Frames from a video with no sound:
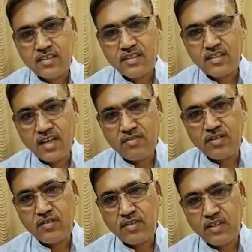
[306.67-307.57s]
in
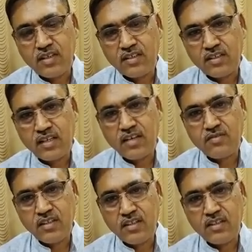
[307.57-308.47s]
every way, in
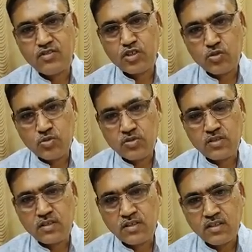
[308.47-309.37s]
every
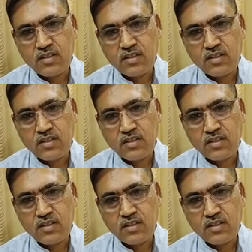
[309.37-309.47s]
situation,